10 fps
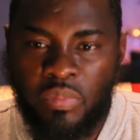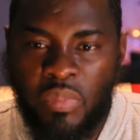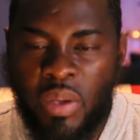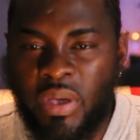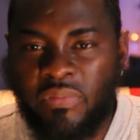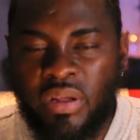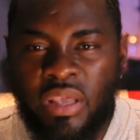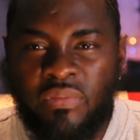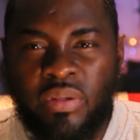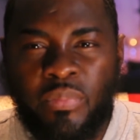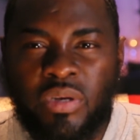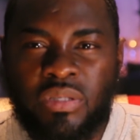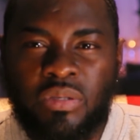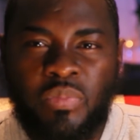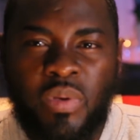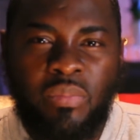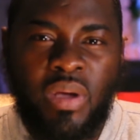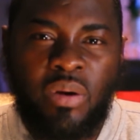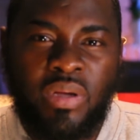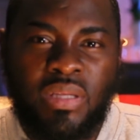maybe if the evil person is paying my
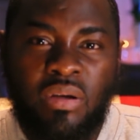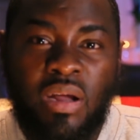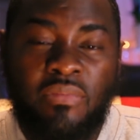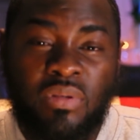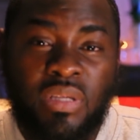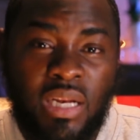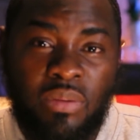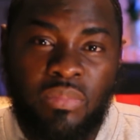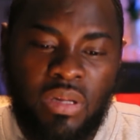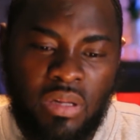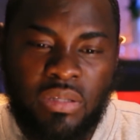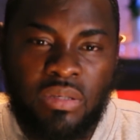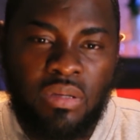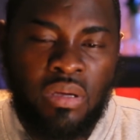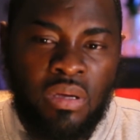rent, I would have to tell him, listen,